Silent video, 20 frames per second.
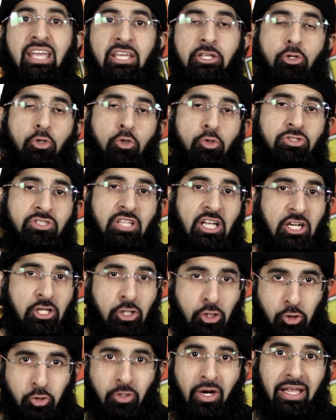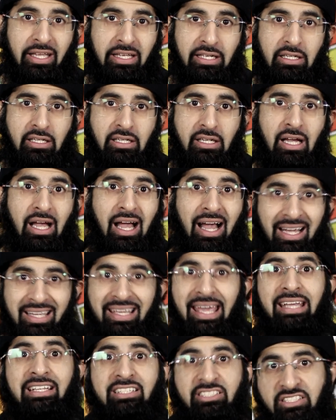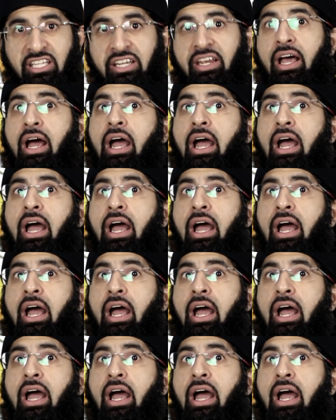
they used a crate against a